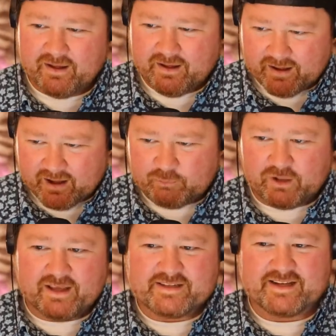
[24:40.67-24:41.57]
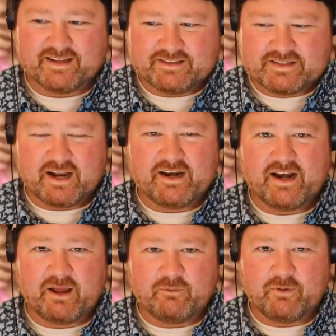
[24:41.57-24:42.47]
a place on Sunday
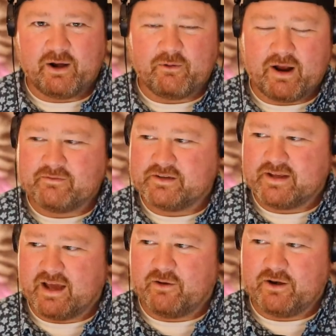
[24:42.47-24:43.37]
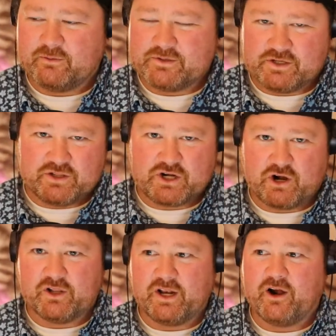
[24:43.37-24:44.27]
night when I arrived to town, and it was in the
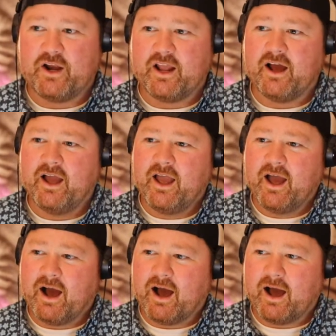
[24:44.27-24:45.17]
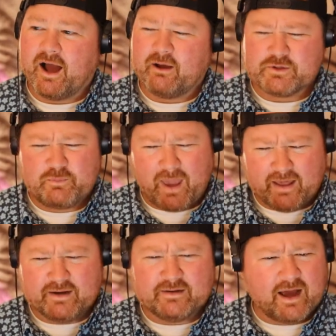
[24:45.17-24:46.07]
Charlotte area. I was
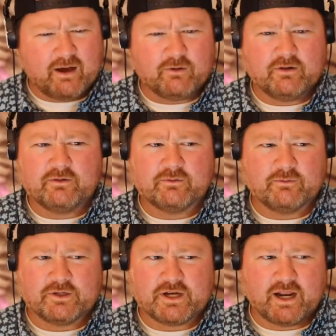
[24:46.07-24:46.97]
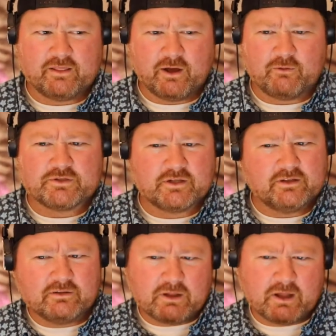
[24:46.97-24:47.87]
patted down, which I thought was
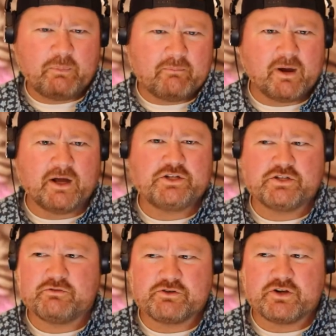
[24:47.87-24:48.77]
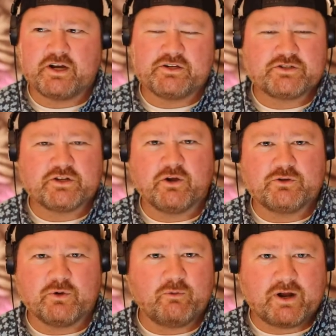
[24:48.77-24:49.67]
a bit much for trying just to go to a
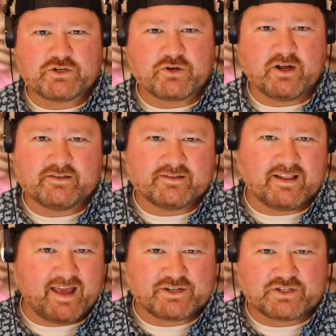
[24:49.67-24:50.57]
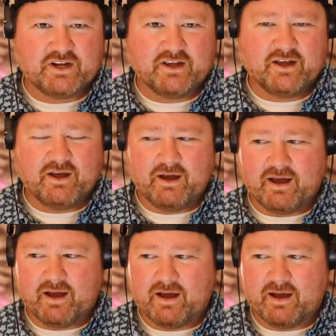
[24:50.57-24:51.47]
restaurant slash
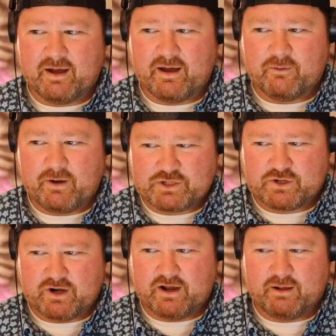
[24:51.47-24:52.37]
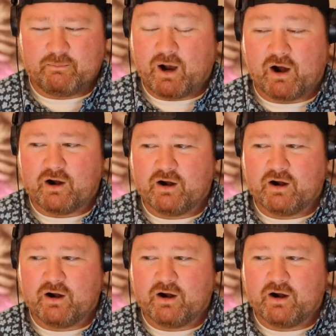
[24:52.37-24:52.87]
restaurant bar.